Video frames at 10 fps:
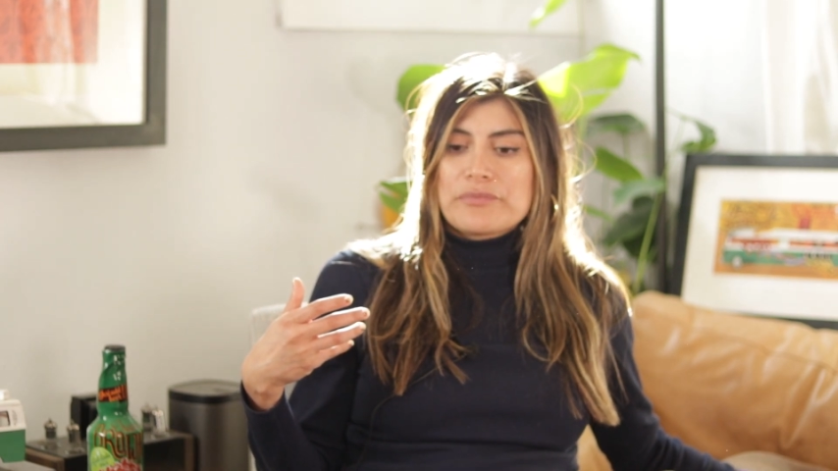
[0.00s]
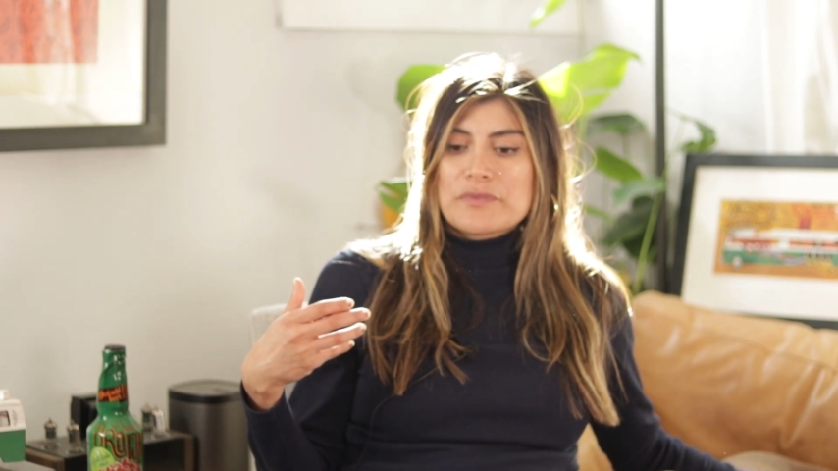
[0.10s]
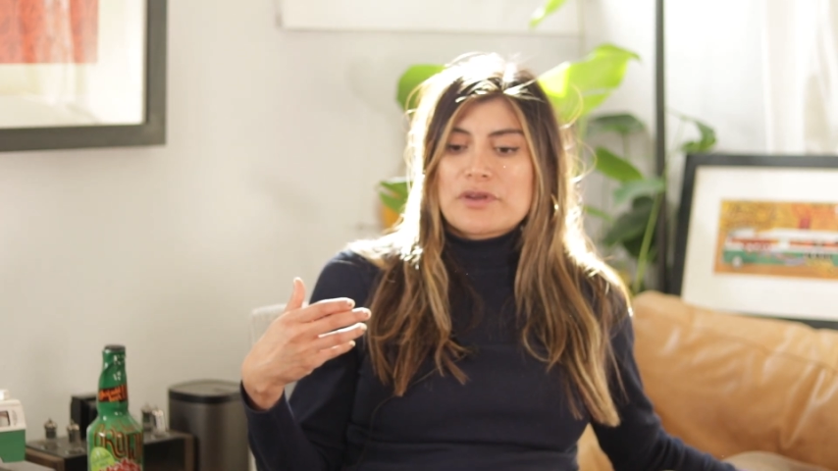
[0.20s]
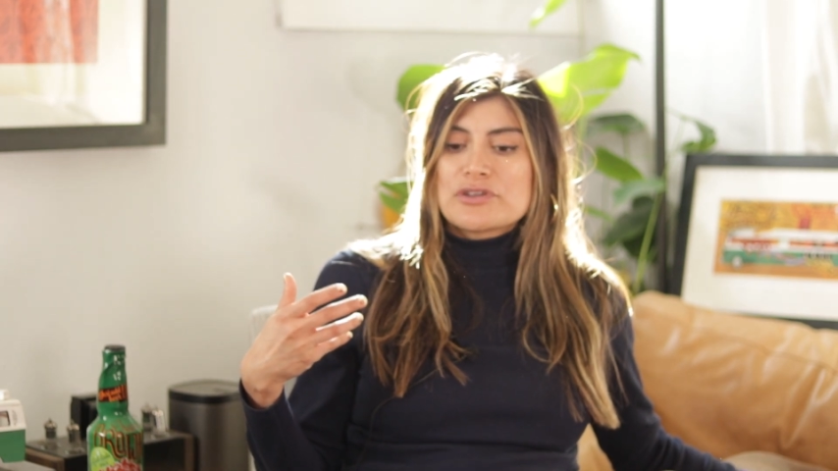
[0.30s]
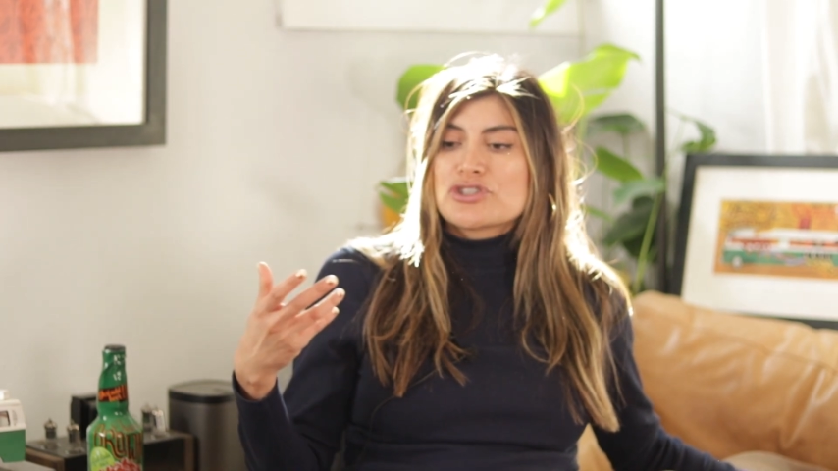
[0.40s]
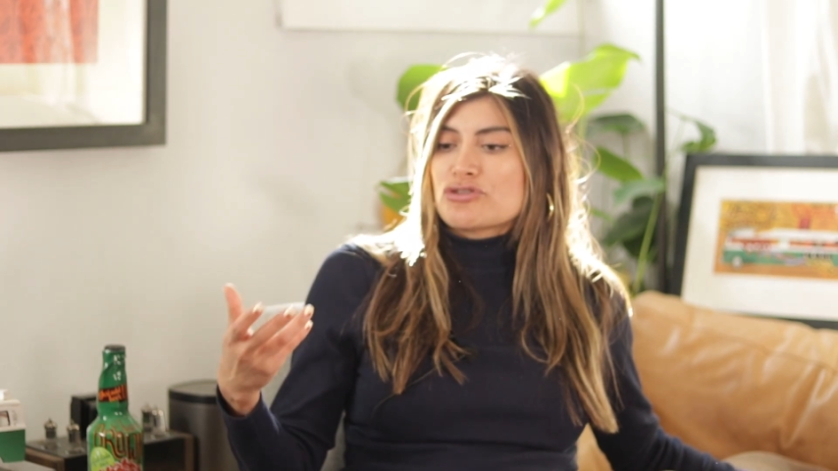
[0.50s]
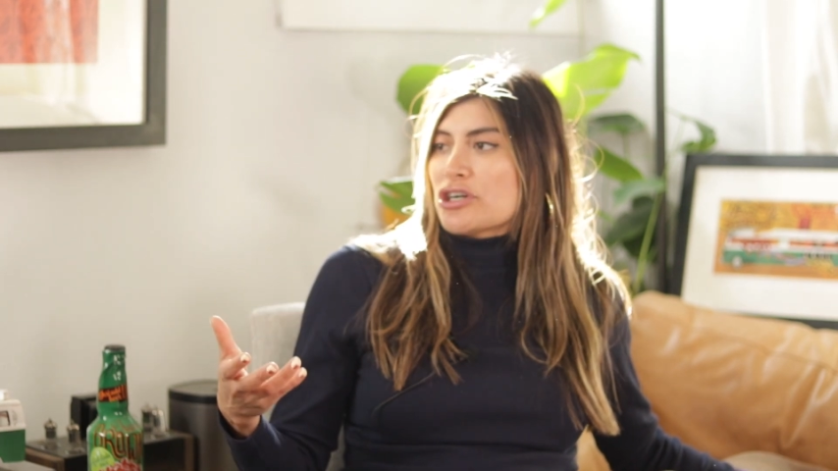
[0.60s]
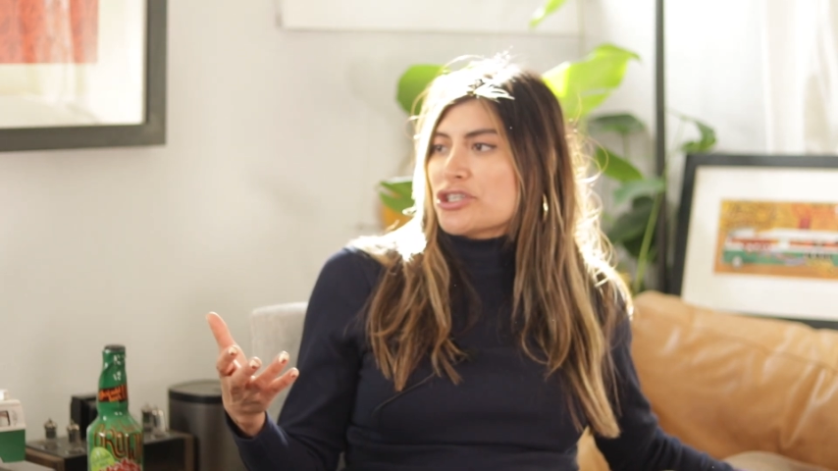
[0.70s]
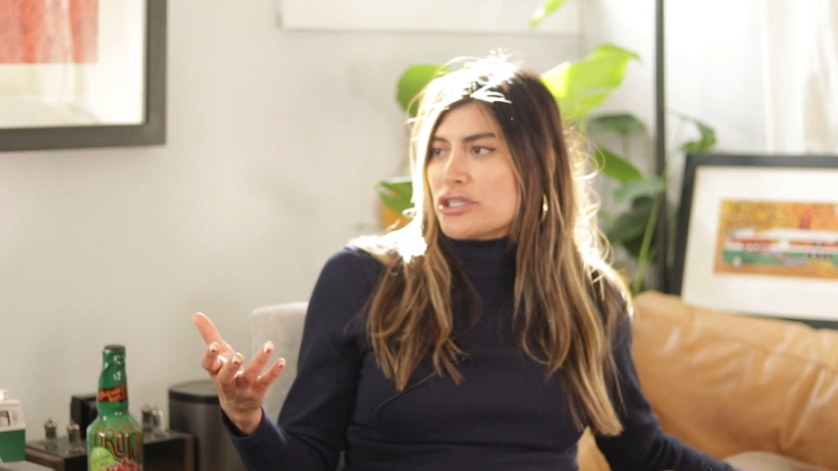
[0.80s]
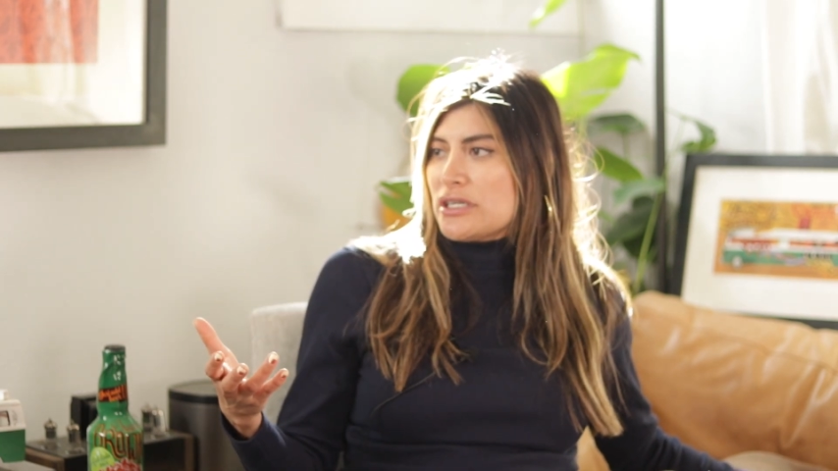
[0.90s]

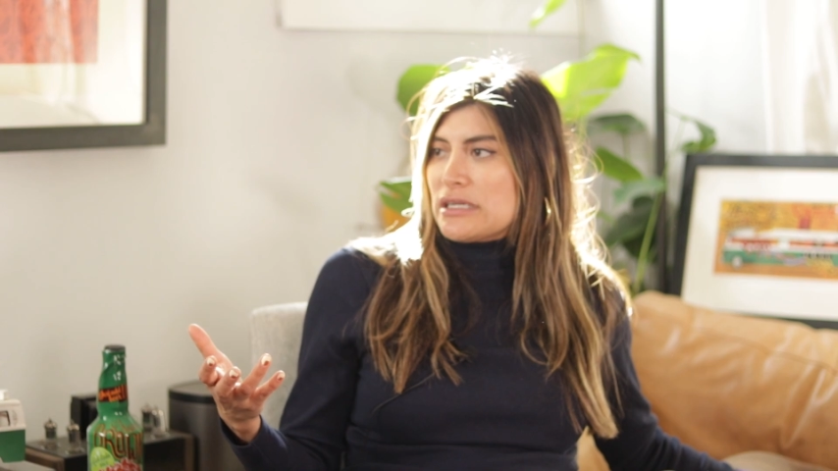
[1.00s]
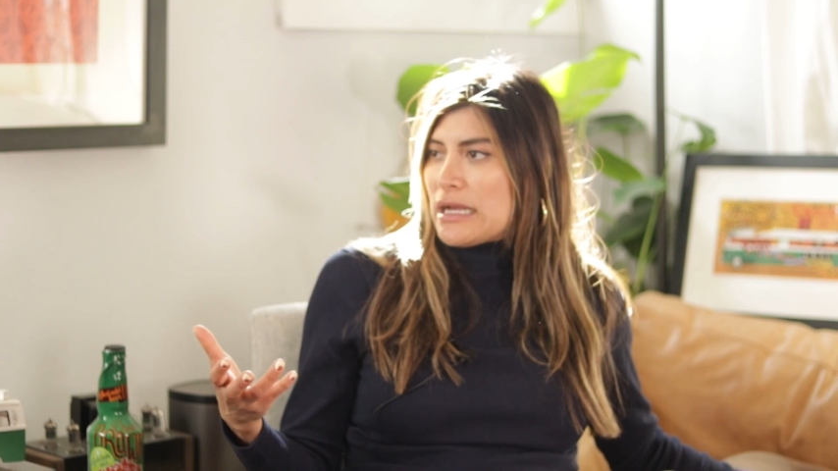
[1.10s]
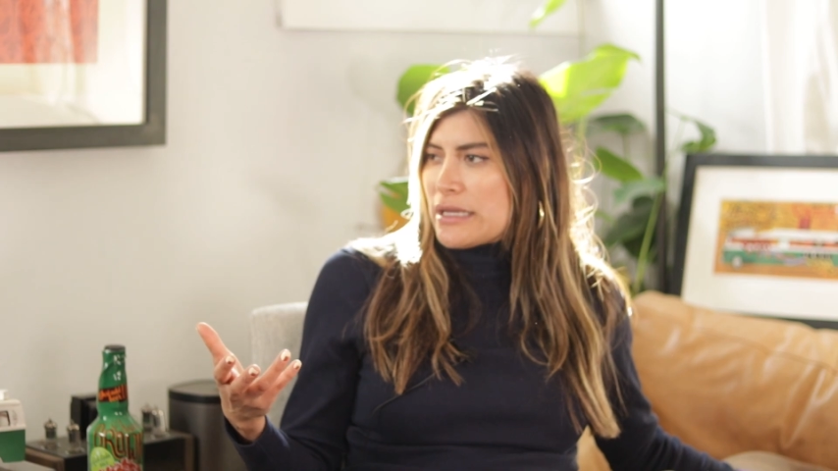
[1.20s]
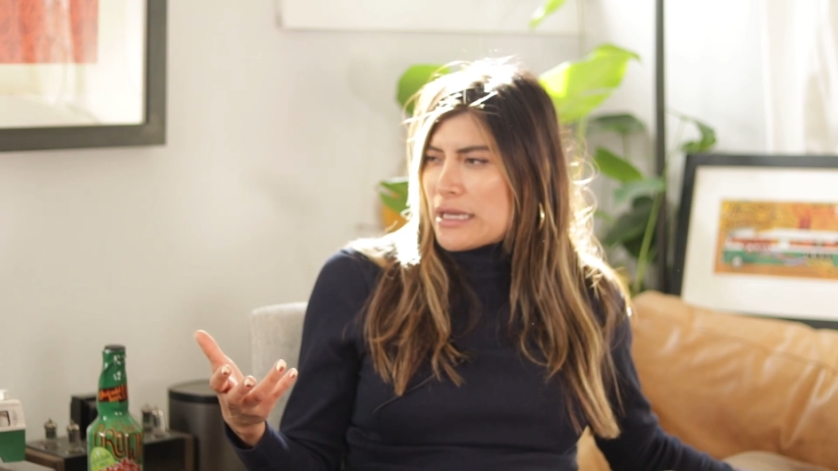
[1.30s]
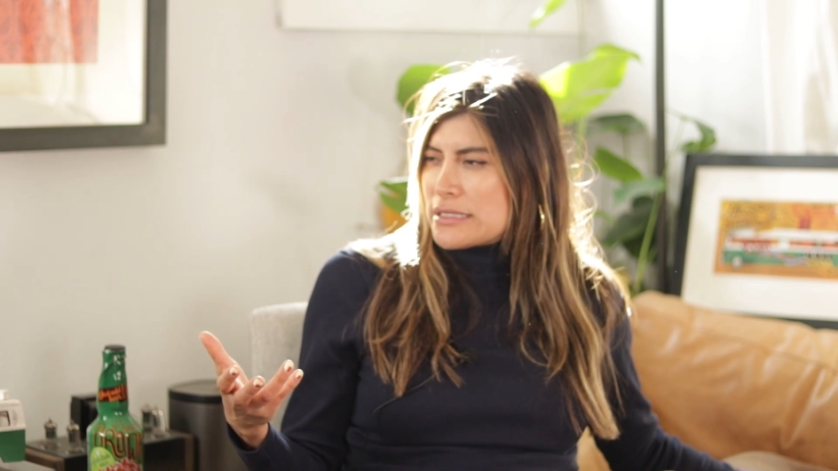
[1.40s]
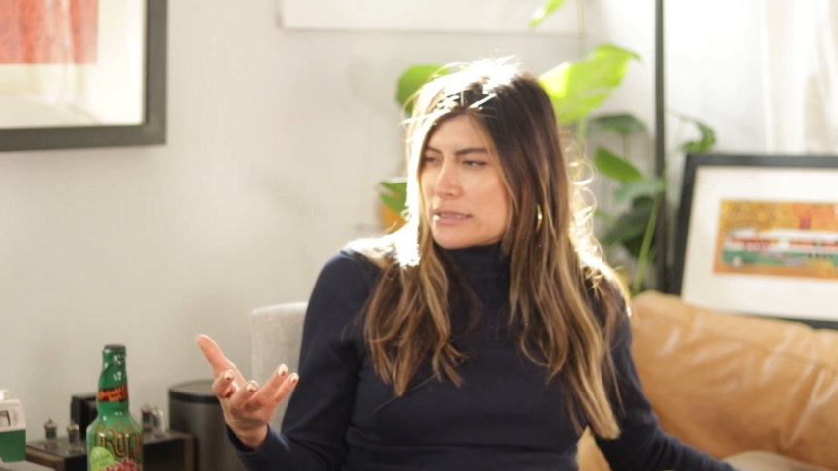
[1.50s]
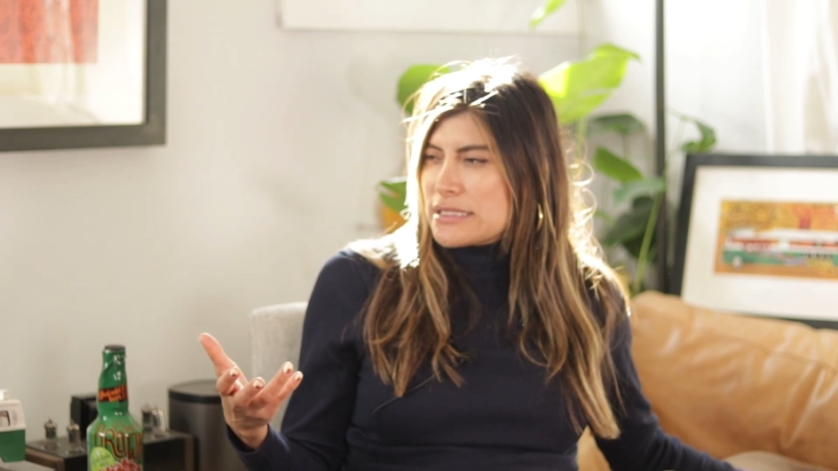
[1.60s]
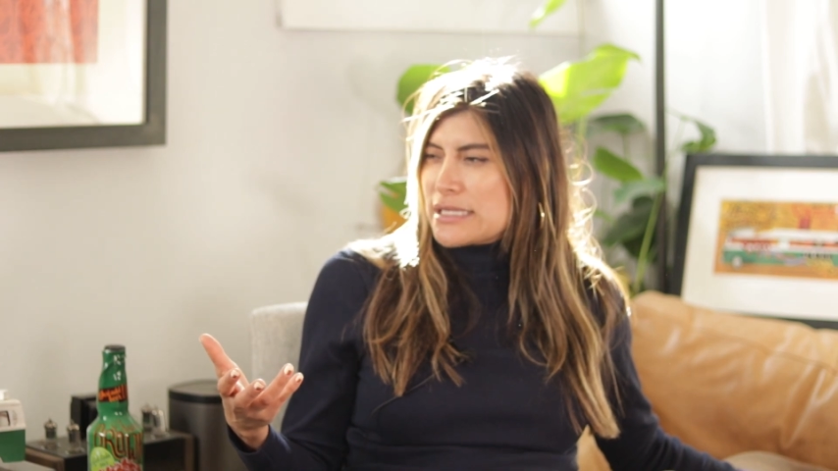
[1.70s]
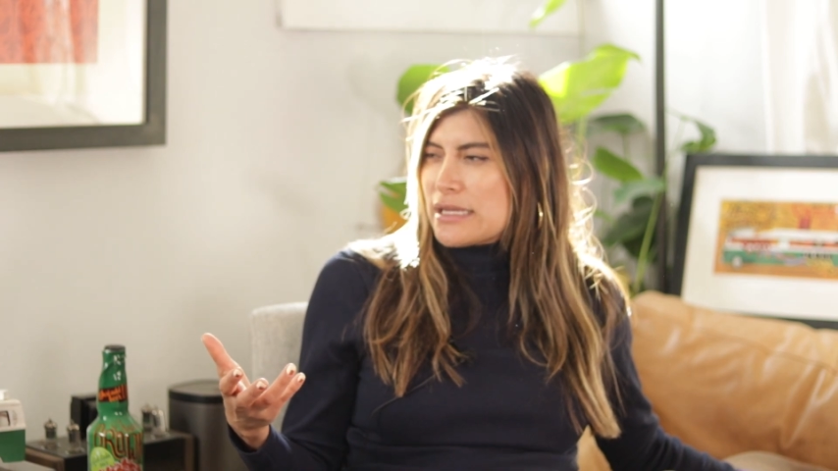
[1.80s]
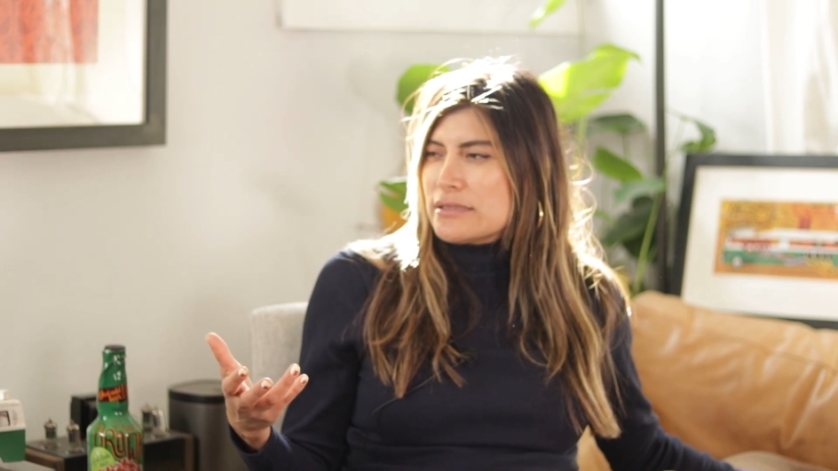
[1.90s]
construction, I guess, in a
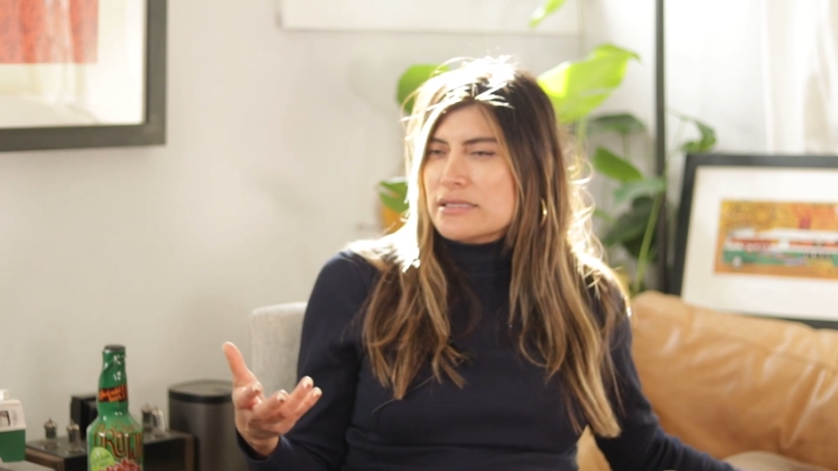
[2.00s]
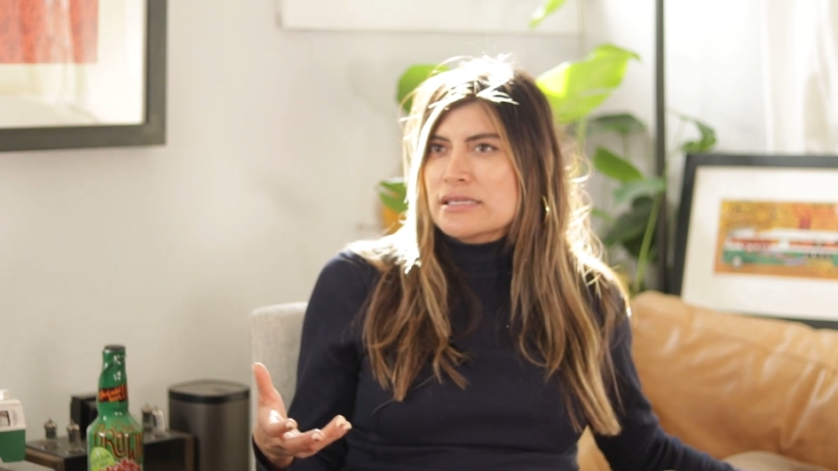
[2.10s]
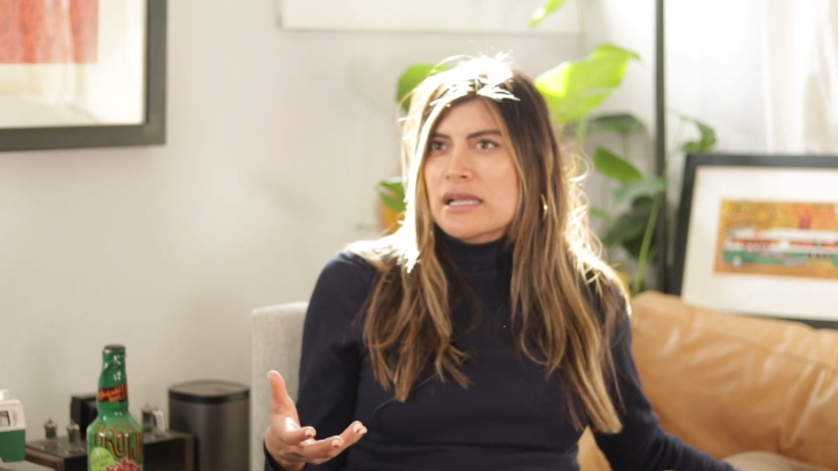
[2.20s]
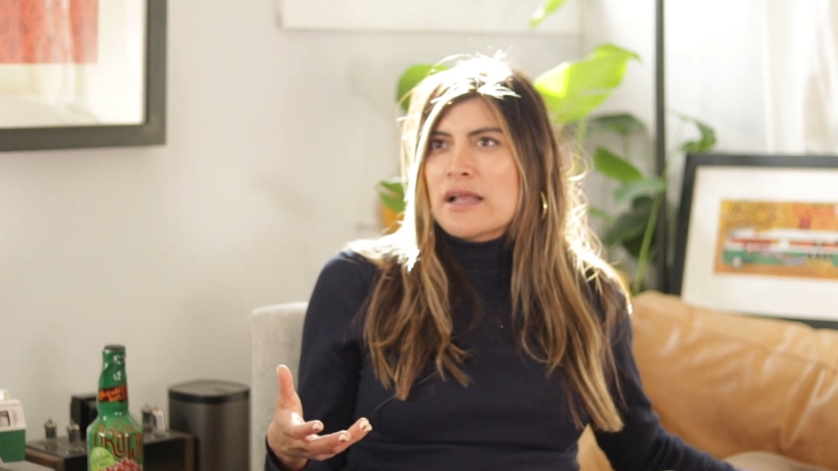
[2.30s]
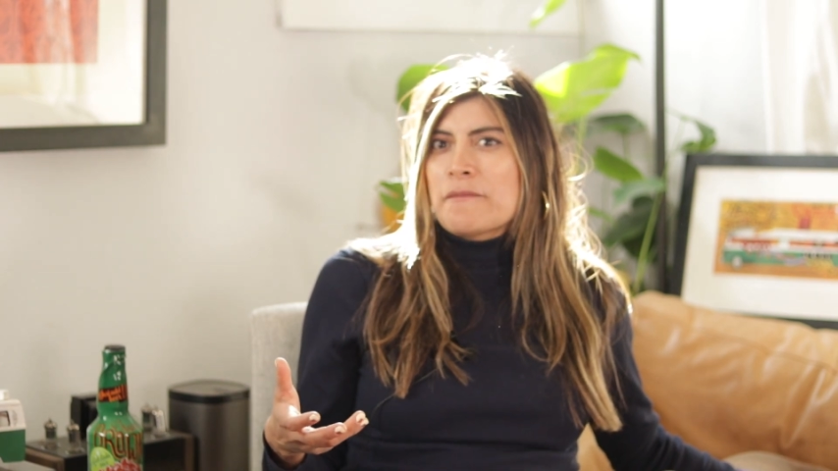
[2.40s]
sense,